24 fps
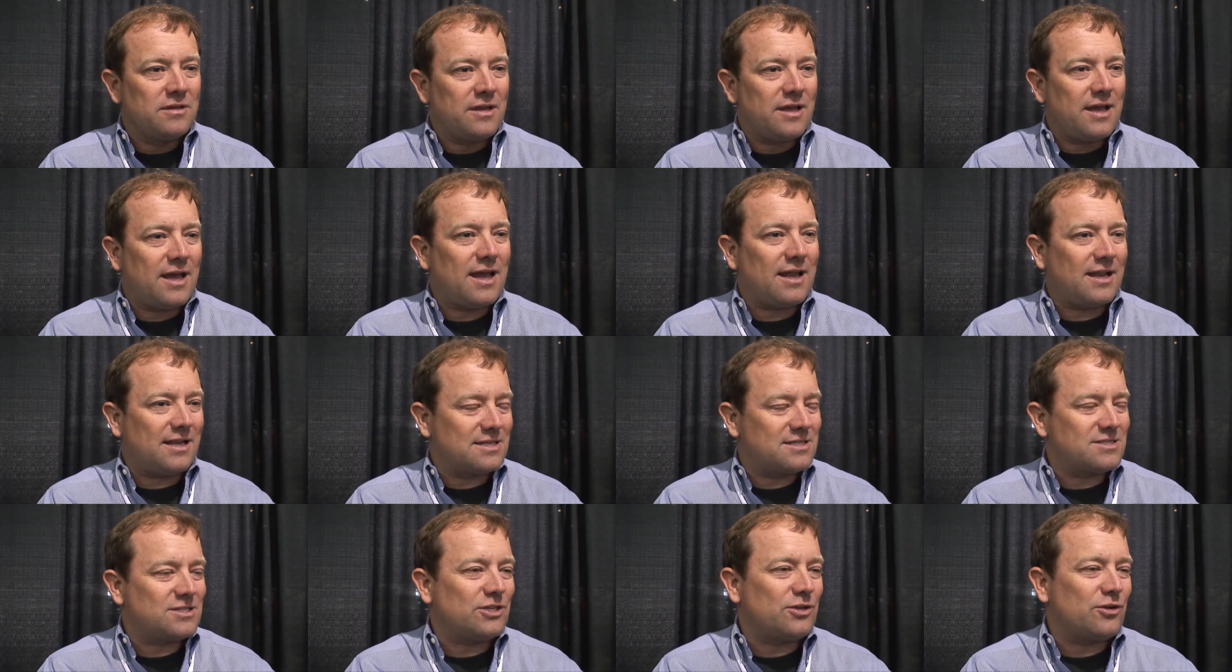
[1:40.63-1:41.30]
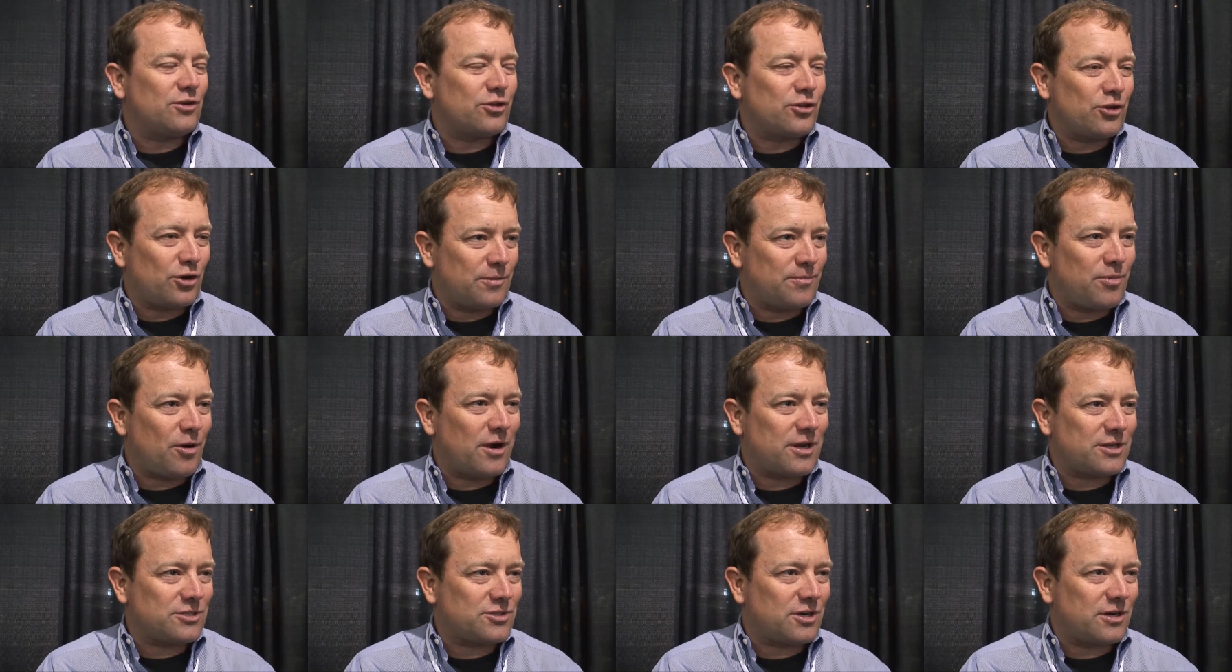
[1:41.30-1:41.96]
hey, let's see your third
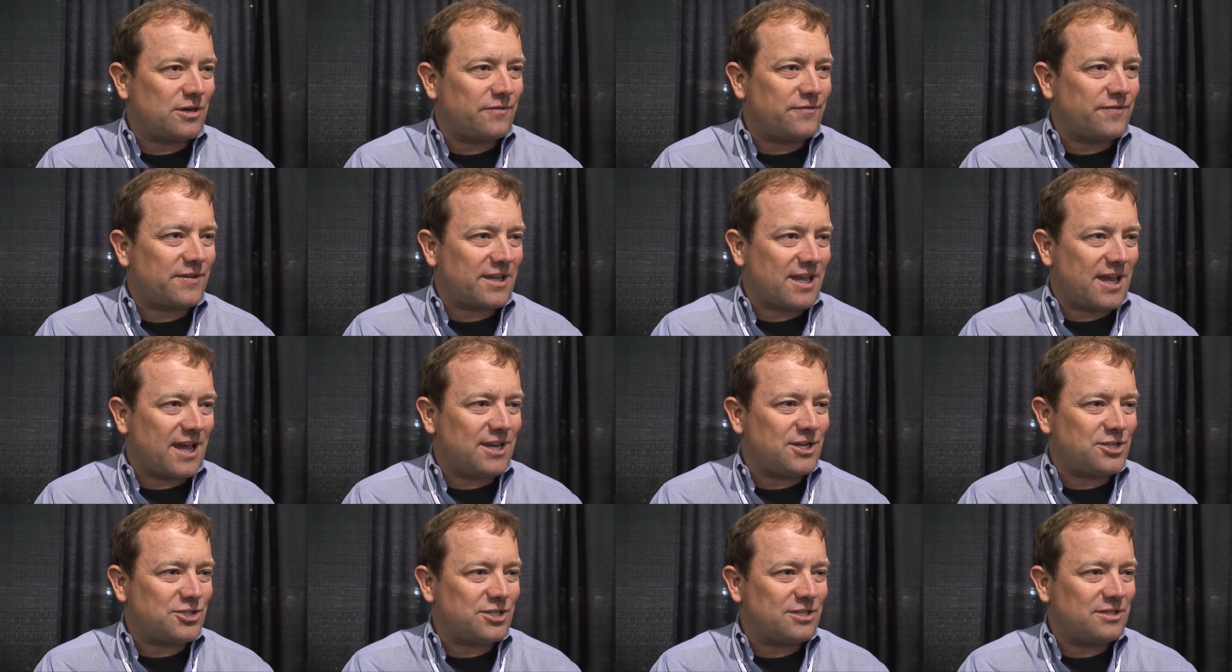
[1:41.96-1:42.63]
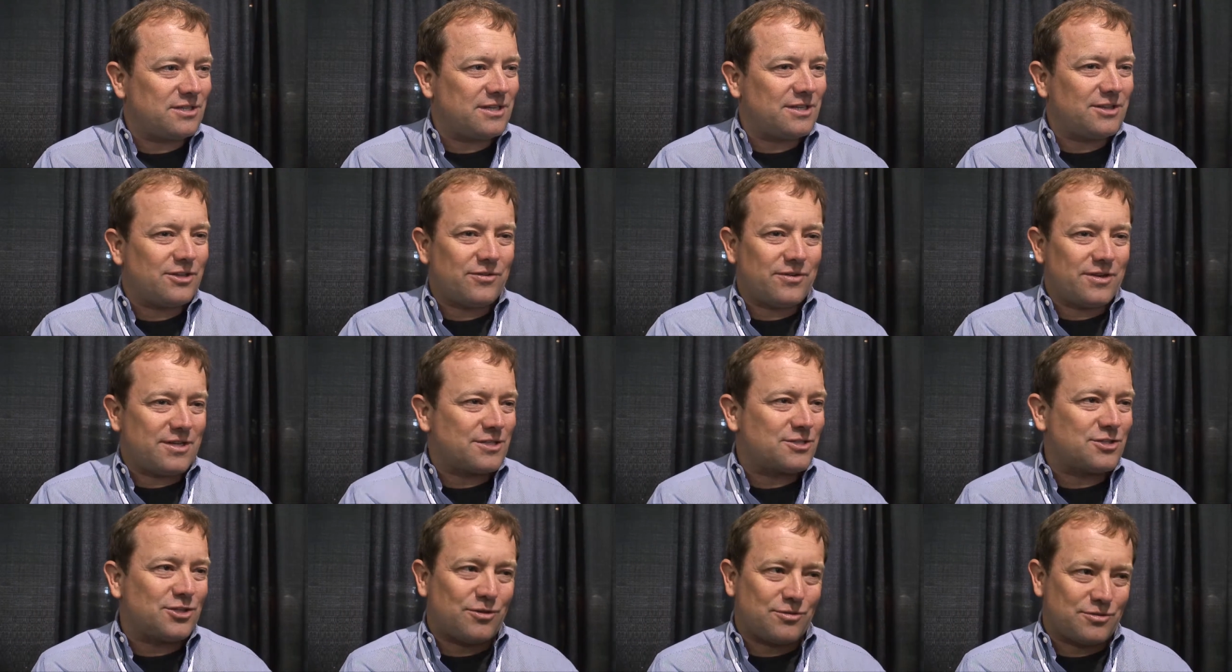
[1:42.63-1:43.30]
party certification, and there
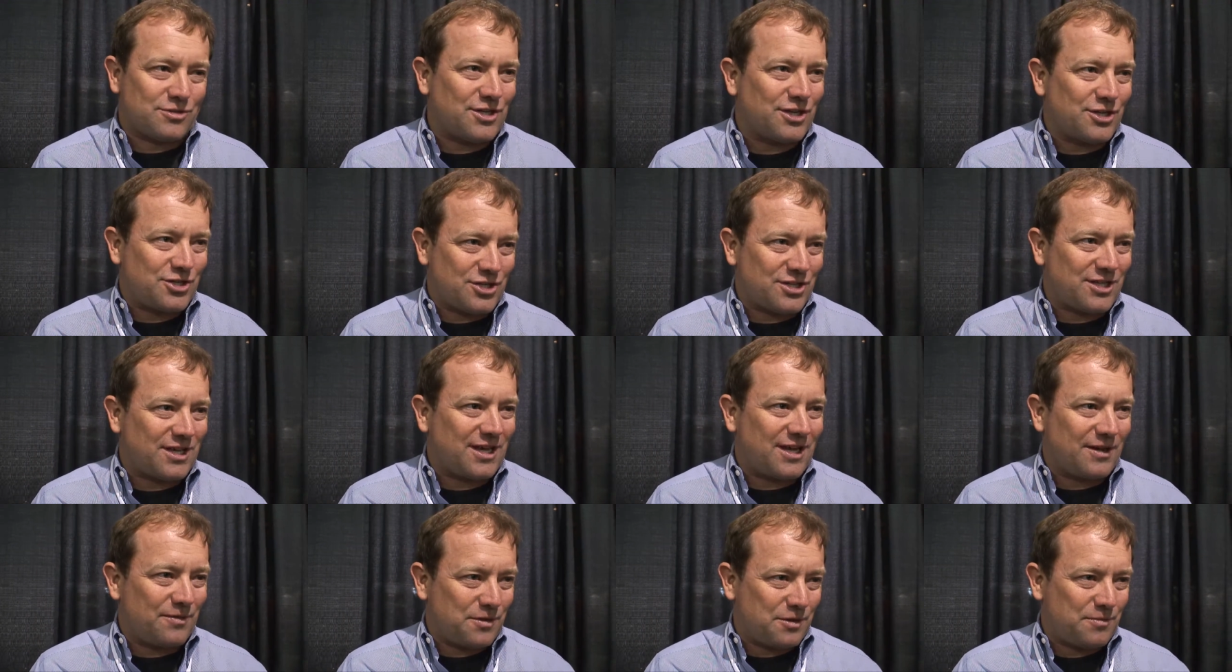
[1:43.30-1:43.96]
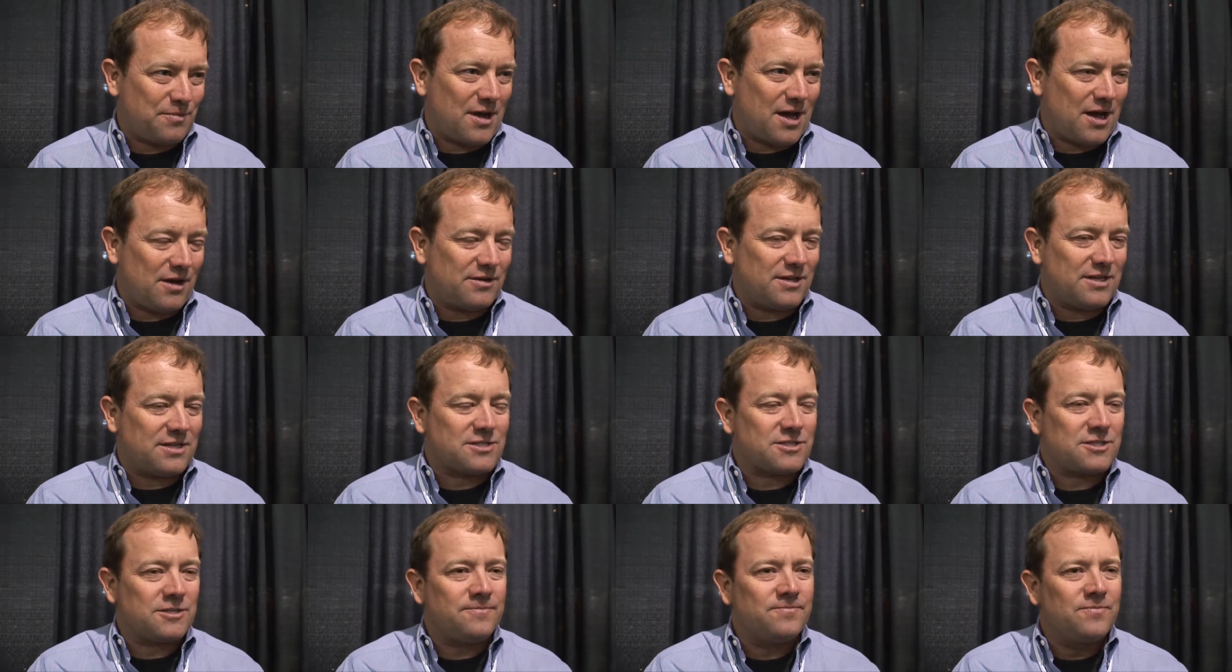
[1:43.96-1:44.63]
is no such thing with
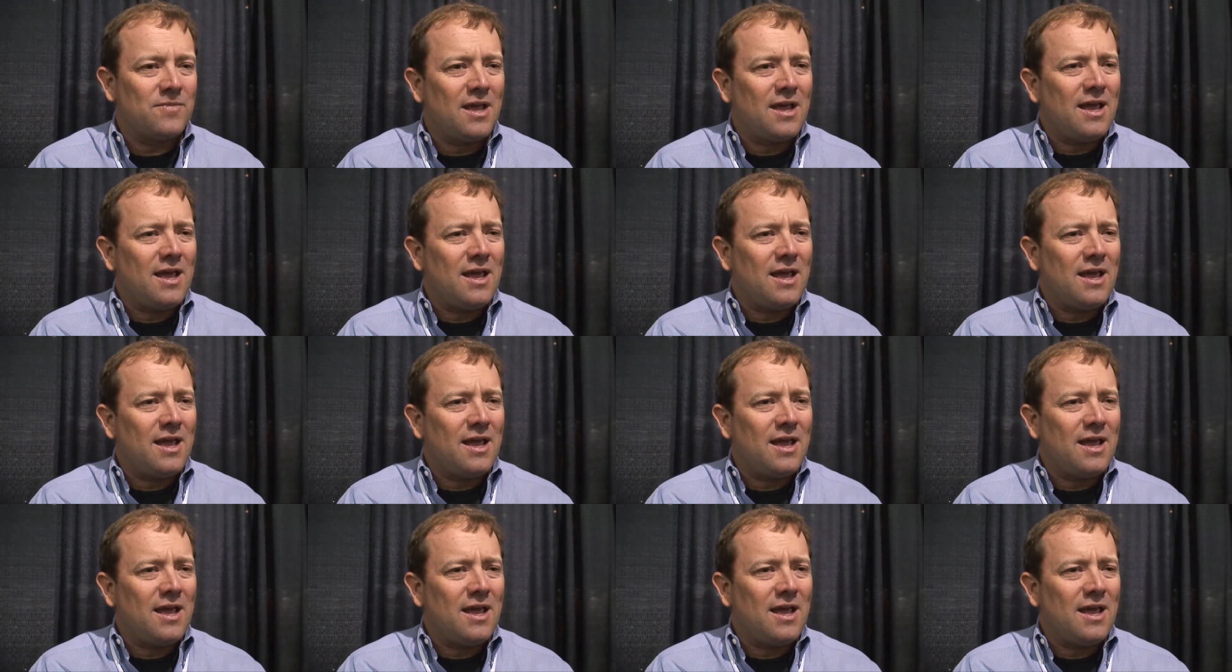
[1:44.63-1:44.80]
biodiesel.